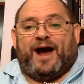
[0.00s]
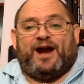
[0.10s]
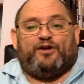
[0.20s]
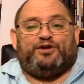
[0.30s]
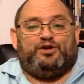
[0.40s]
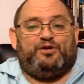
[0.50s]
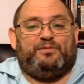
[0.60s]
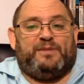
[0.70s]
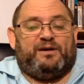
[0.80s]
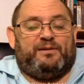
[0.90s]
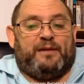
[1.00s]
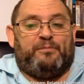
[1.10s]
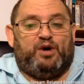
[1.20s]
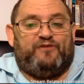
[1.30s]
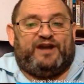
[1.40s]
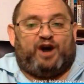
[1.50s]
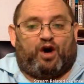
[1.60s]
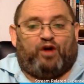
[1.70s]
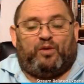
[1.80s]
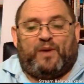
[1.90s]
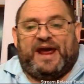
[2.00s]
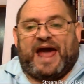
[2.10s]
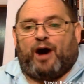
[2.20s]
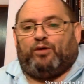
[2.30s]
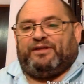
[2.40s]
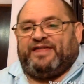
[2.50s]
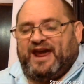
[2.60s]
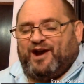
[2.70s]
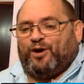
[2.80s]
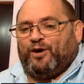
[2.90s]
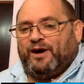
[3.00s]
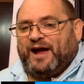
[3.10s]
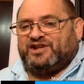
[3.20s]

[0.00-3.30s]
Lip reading: are you moving all the way out there?